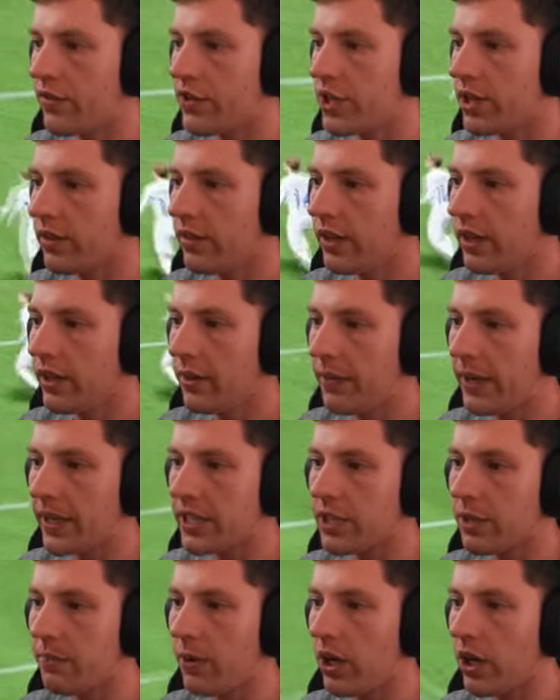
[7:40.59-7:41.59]
Iverson
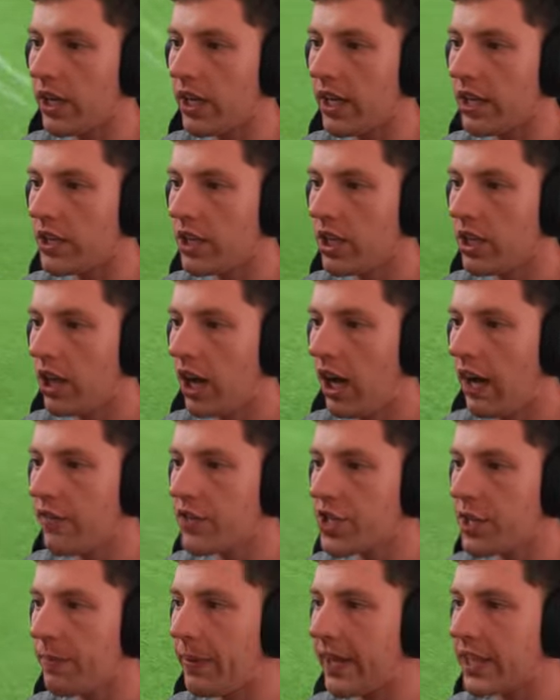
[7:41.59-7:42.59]
picks the pocket.
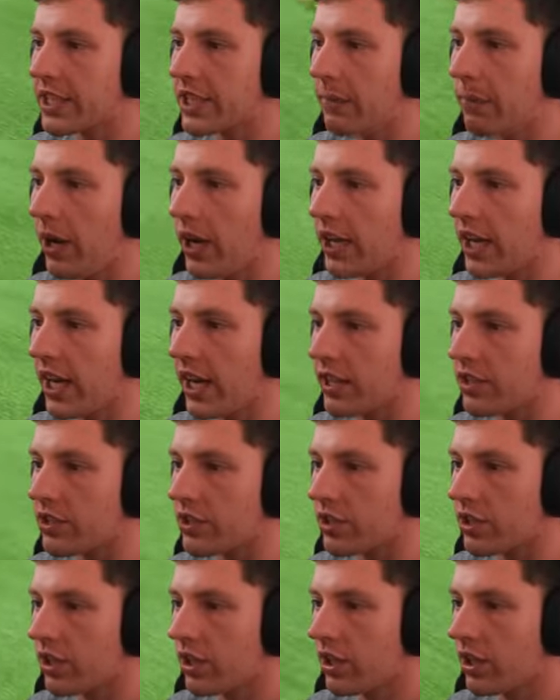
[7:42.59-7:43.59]
Iverson picks the
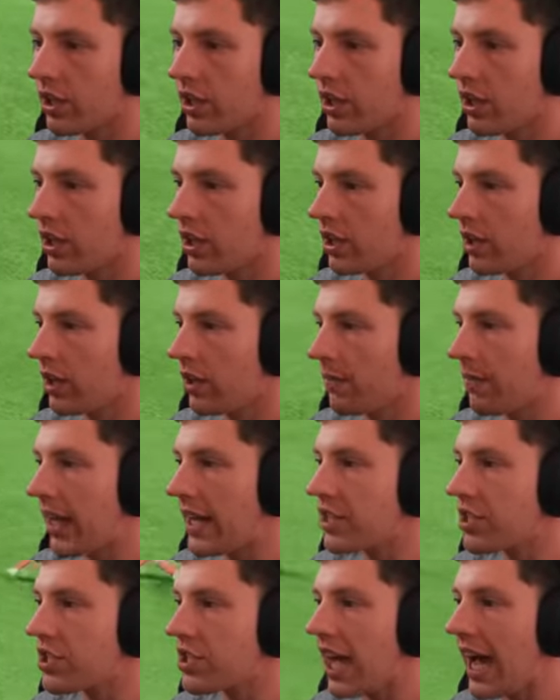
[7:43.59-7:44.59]
pocket.
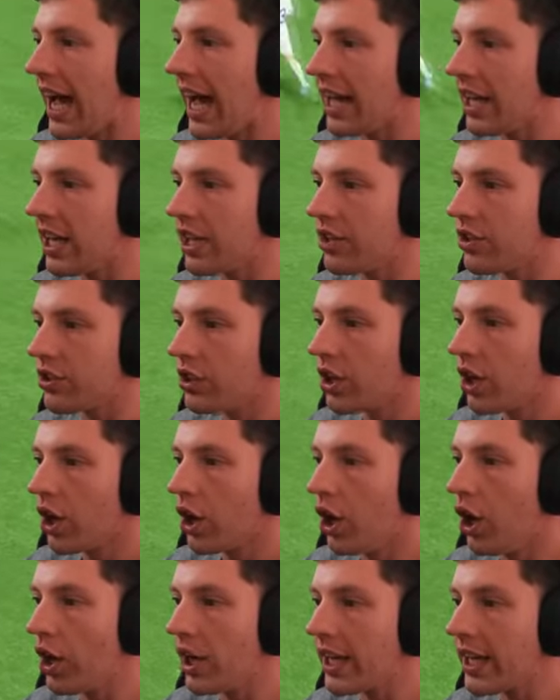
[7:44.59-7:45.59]
Plays it to Haaland.
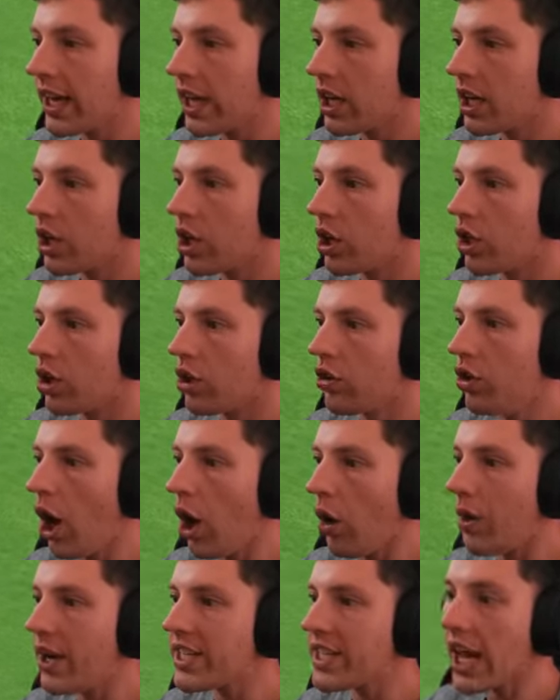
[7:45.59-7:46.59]
Erling.
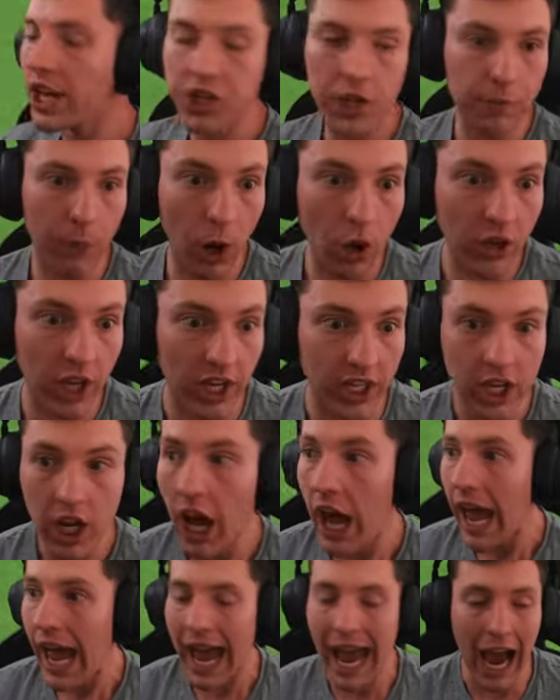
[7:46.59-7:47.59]
No, he's actually
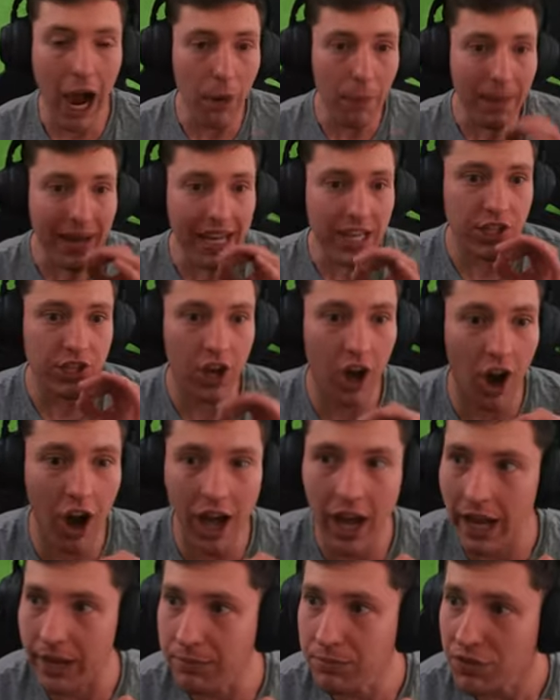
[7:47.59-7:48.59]
broken. How many
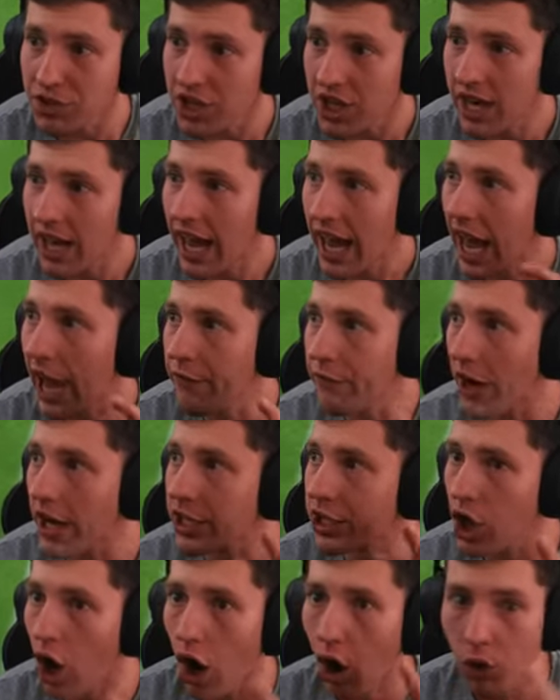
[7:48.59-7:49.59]
times have
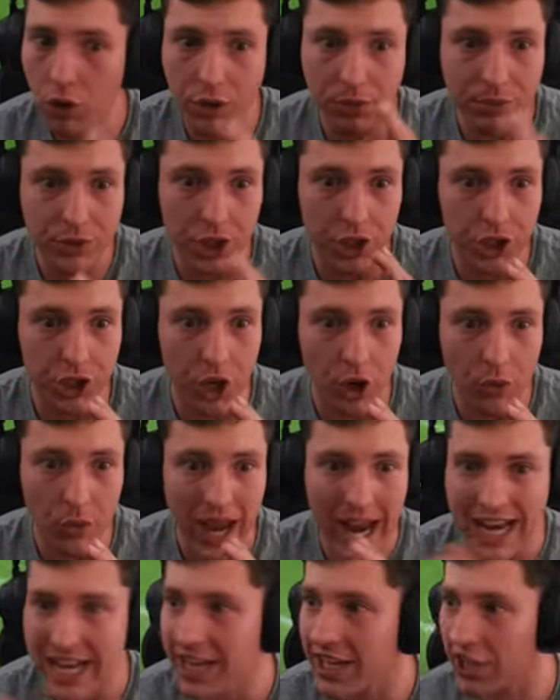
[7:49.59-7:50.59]
I told him to
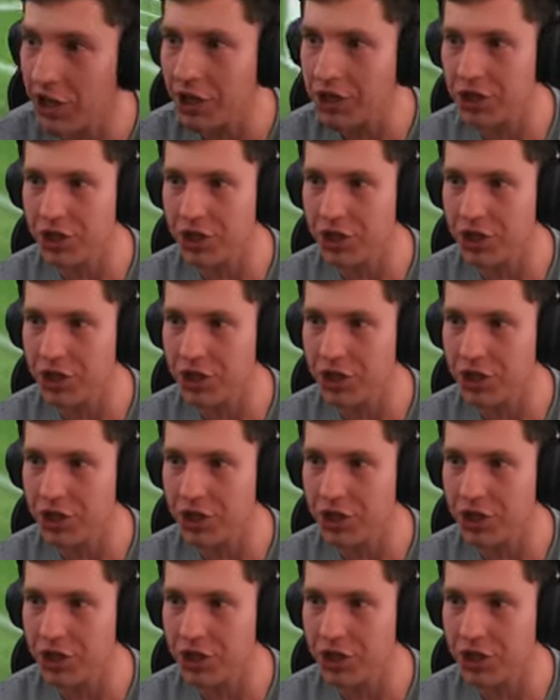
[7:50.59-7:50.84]
shoot and he